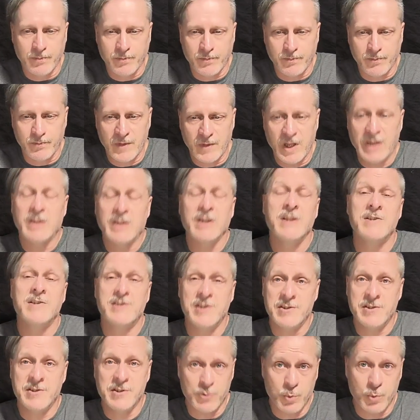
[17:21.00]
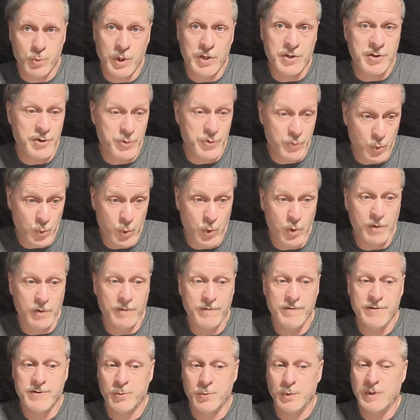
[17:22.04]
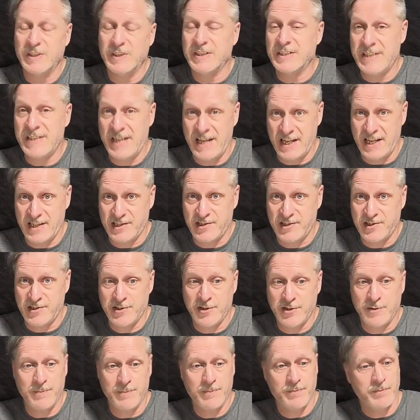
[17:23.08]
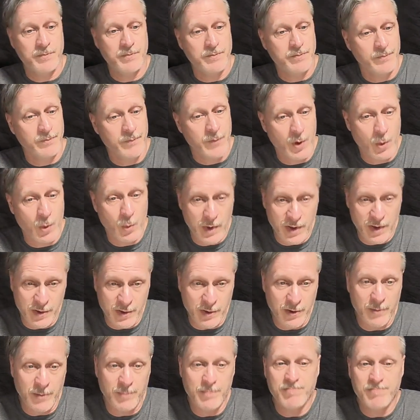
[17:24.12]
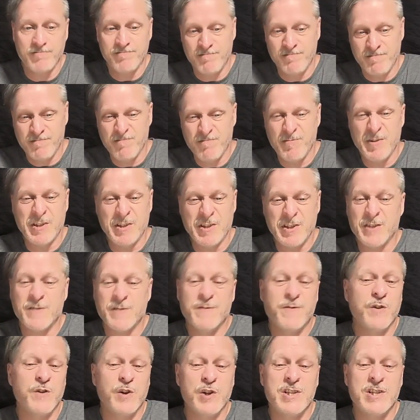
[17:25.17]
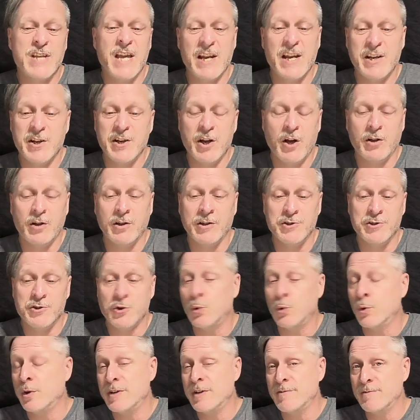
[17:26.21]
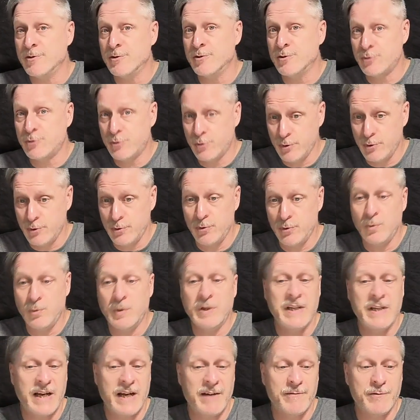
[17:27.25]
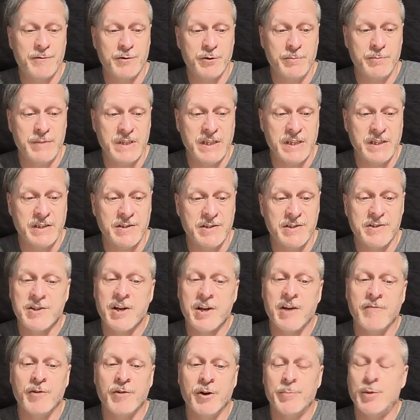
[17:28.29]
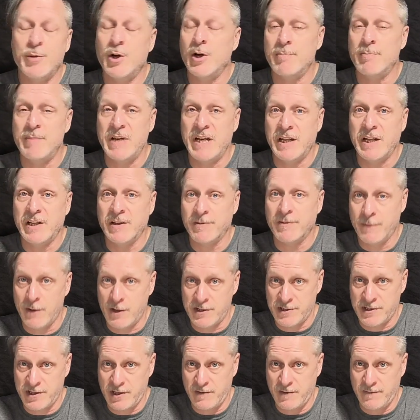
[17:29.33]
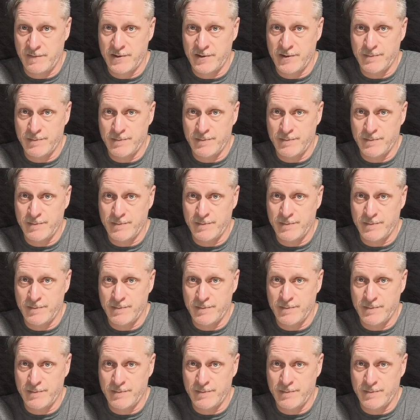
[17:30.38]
At least this is what the dwarves will attest. Whether this is first-hand knowledge or even true will have to be discovered upon meeting the frost elves.